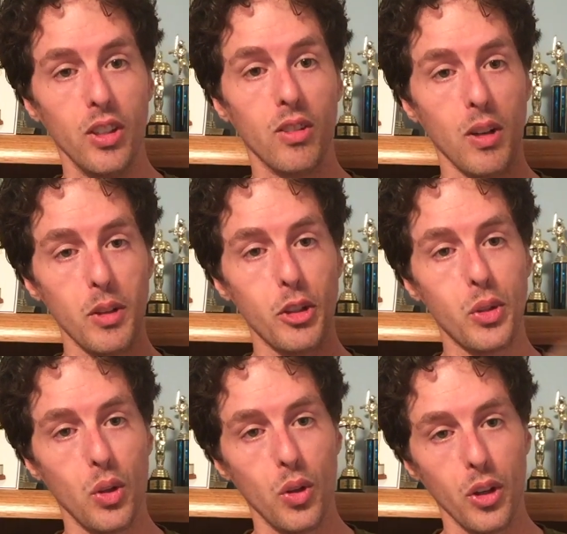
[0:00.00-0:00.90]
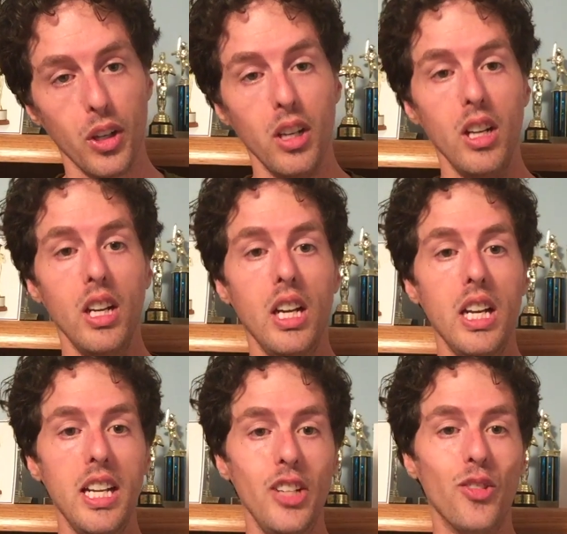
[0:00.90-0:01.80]
from the store,
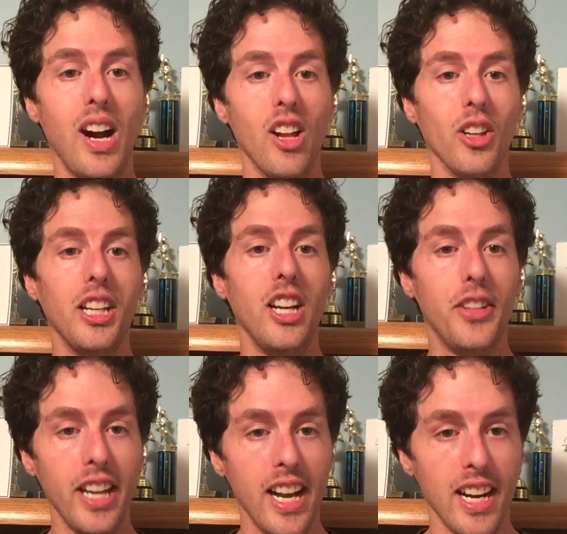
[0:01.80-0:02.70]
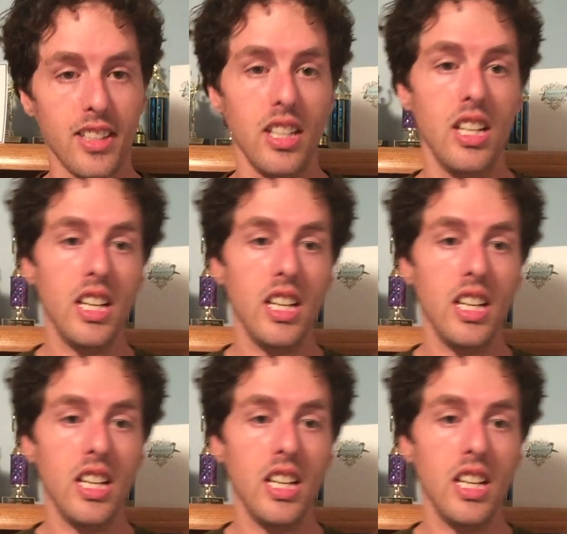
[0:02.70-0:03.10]
he's violently attacked.